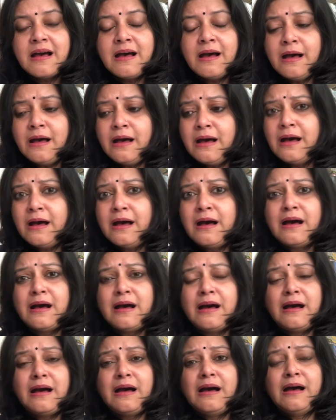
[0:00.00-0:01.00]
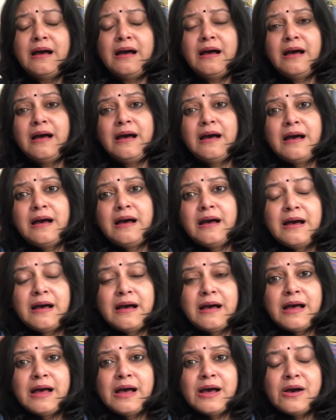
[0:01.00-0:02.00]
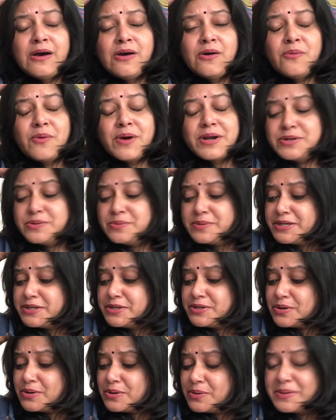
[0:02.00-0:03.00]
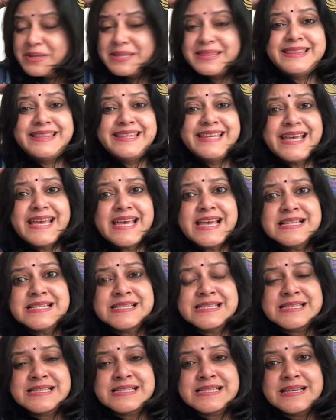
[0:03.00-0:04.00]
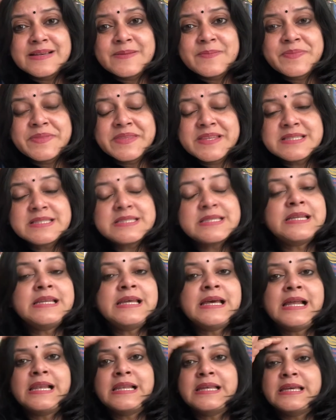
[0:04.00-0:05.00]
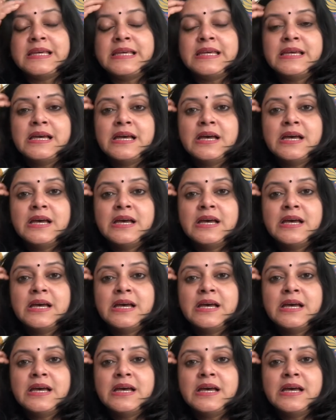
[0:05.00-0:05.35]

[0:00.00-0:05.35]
Oh, what do we do with this? Said Helgi.